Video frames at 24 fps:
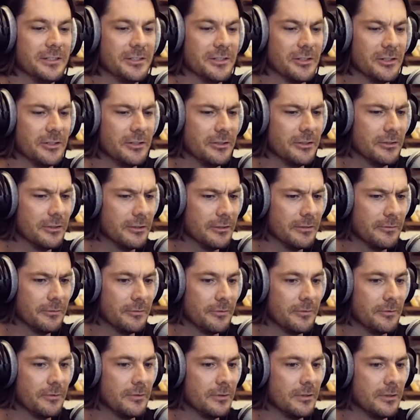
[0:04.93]
So you're
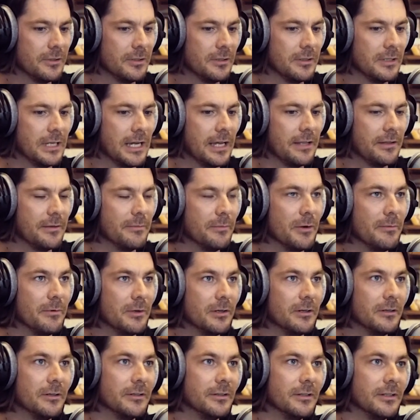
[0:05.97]
at the moment
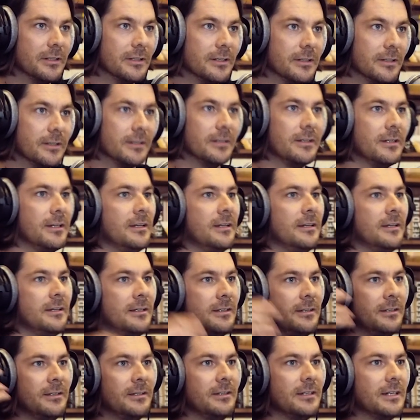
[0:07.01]
on the,
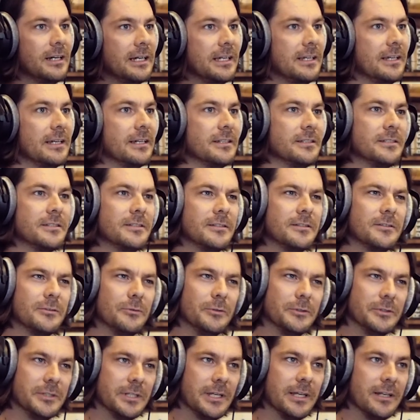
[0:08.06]
I guess,
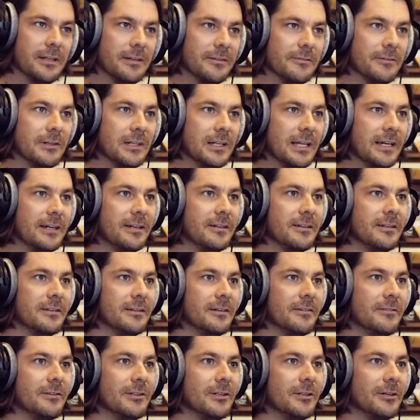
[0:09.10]
towards the end of a leg
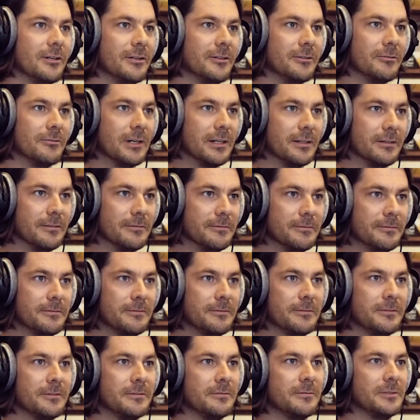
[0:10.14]
of a long run of
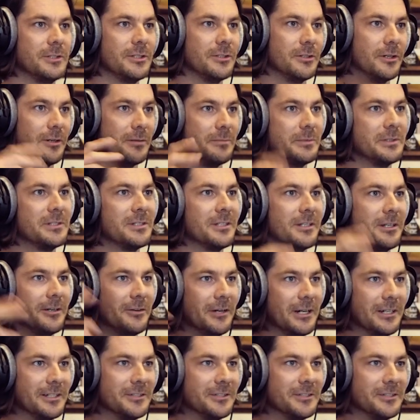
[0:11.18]
stops around